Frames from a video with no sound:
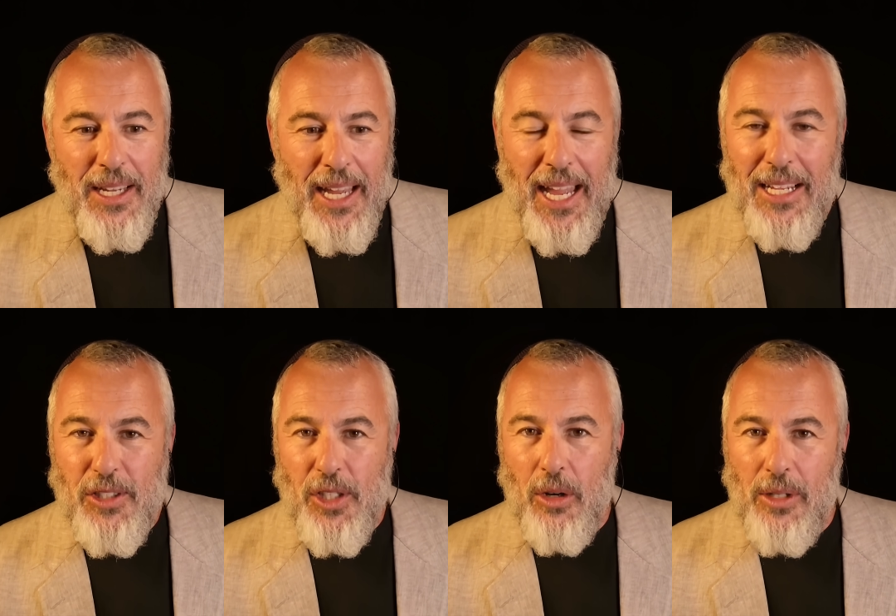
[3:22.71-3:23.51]
And
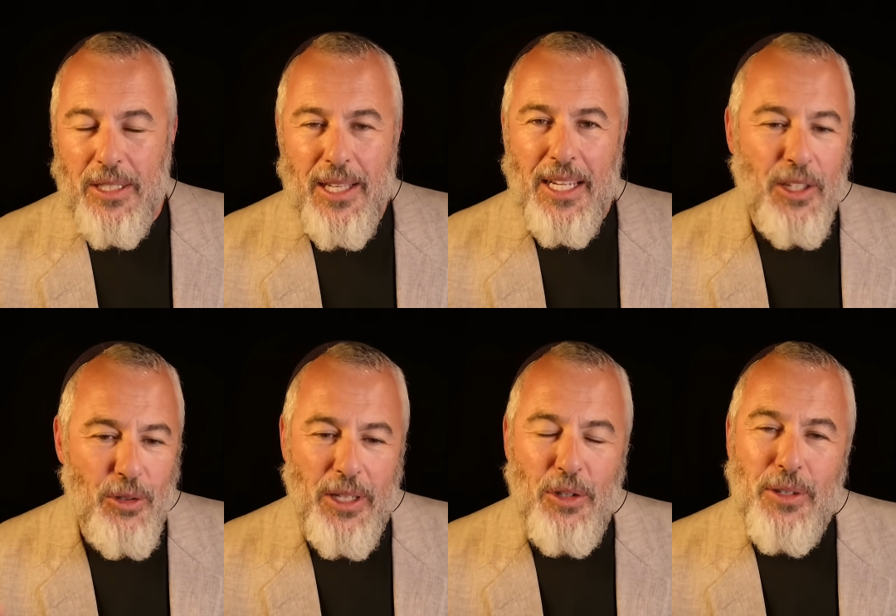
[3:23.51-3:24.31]
so it's like
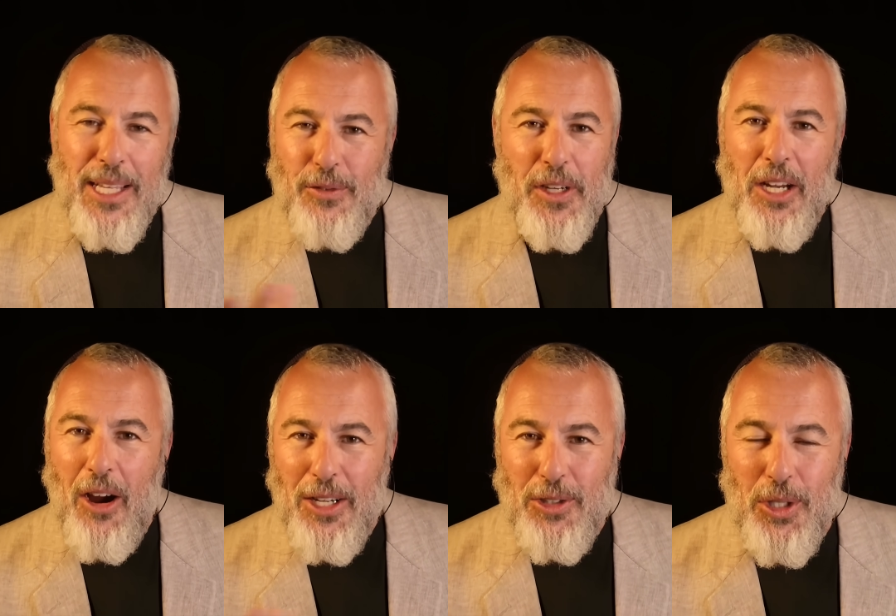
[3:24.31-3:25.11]
it's very
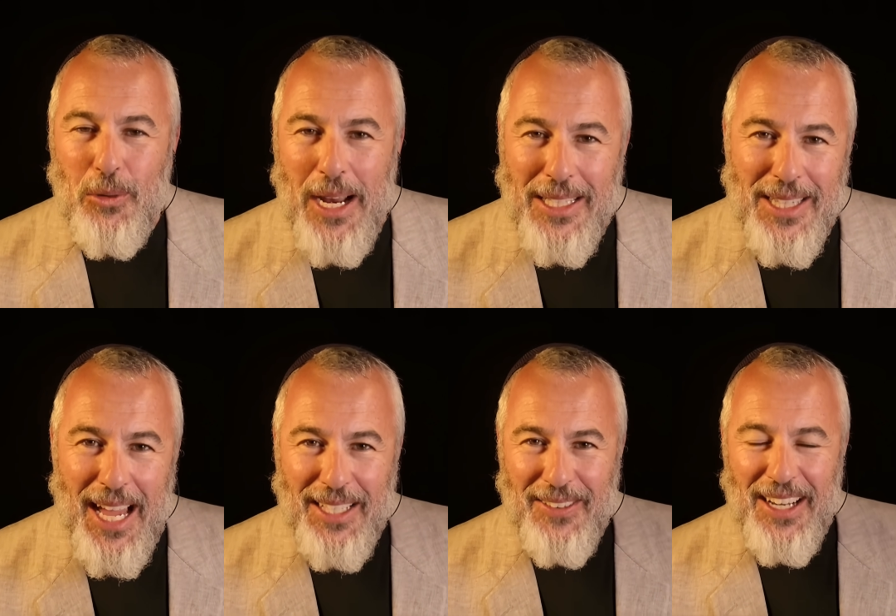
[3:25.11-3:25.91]
hard to erase
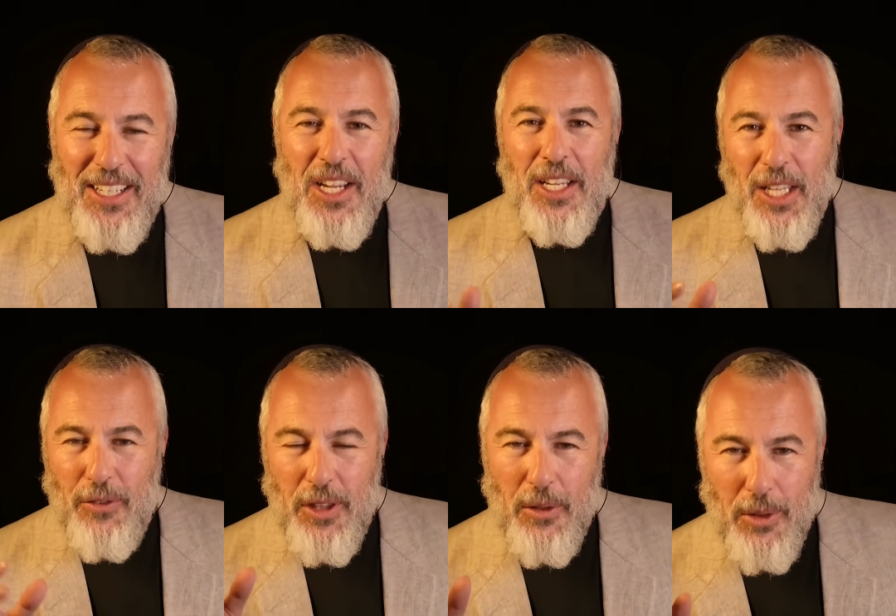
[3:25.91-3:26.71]
that, right?
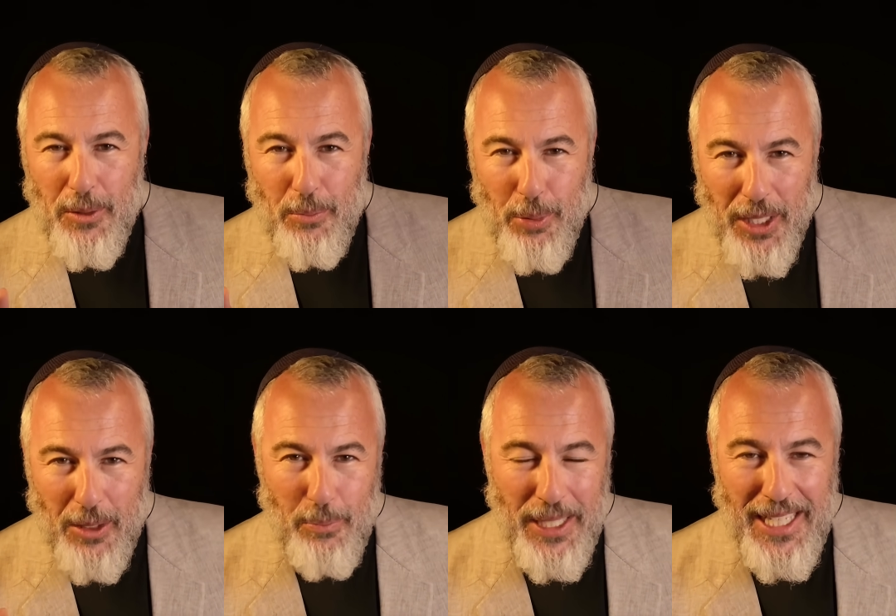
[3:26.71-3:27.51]
Even the
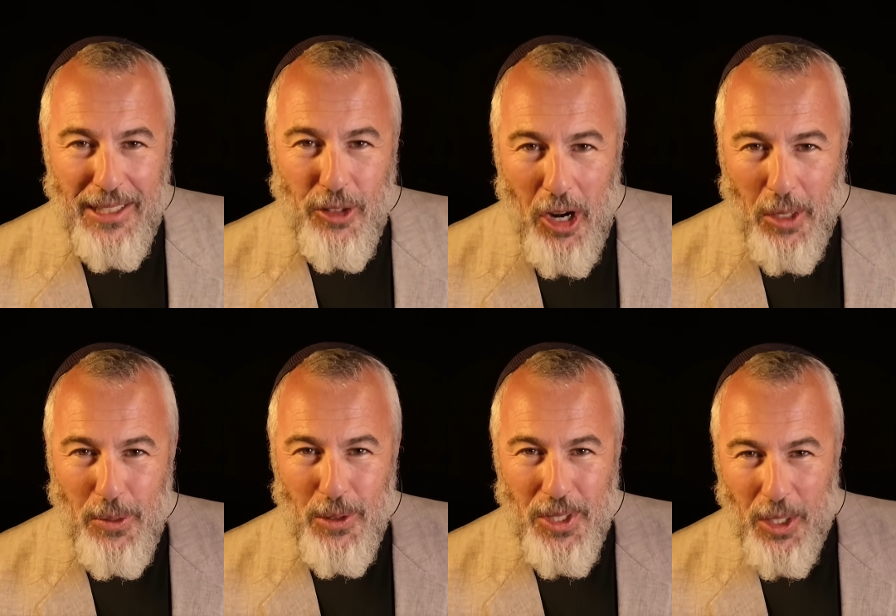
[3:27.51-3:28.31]
little beginning dark
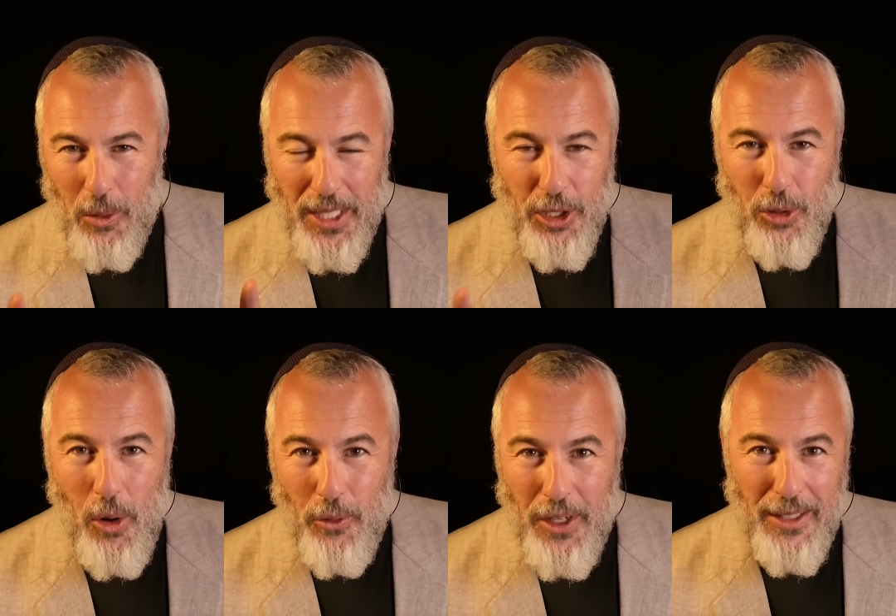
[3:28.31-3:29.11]
music when he
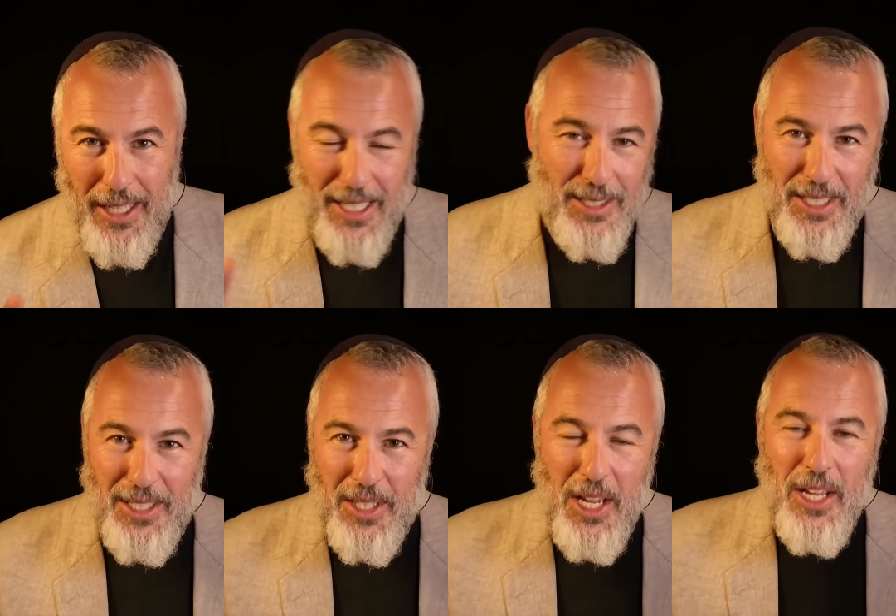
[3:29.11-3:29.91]
drove in, like he
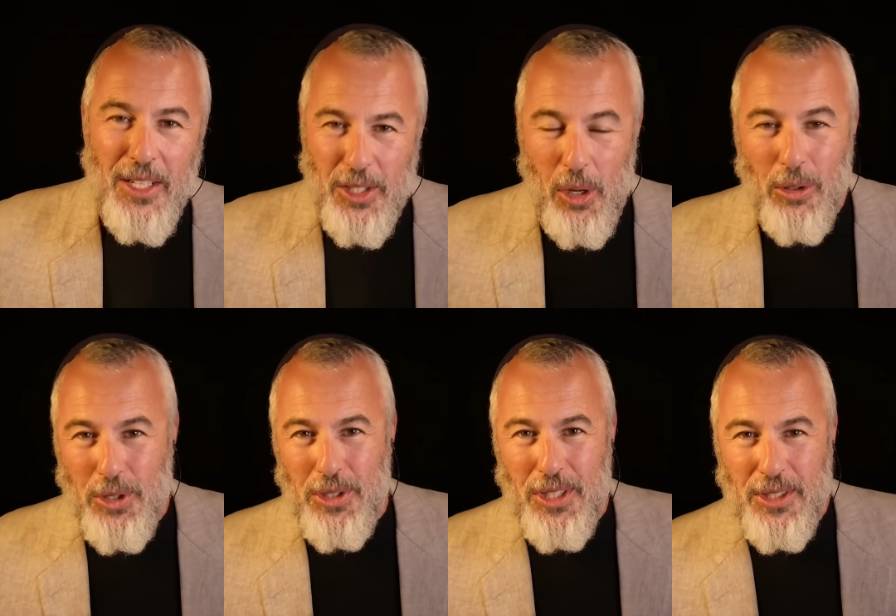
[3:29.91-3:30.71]
sees
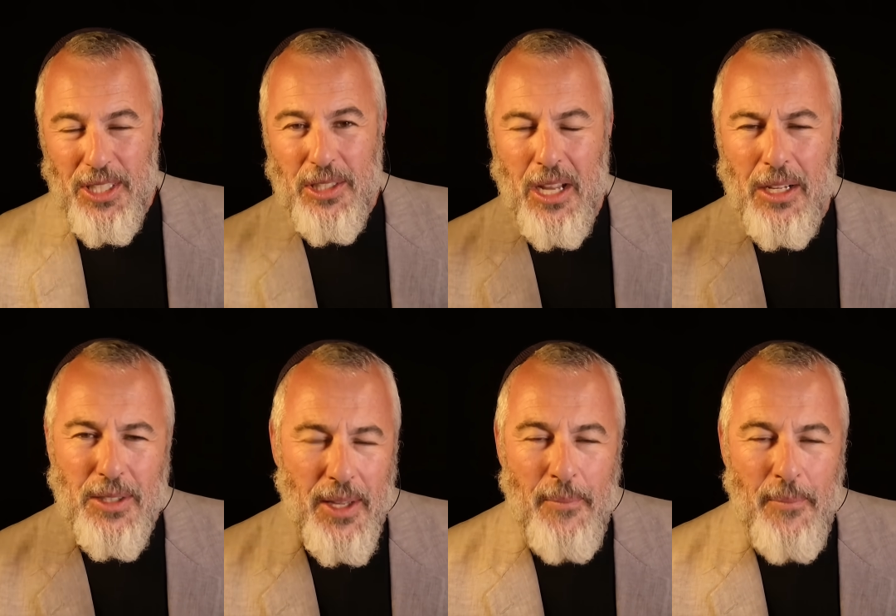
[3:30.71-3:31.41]
soldiers, he sees guns.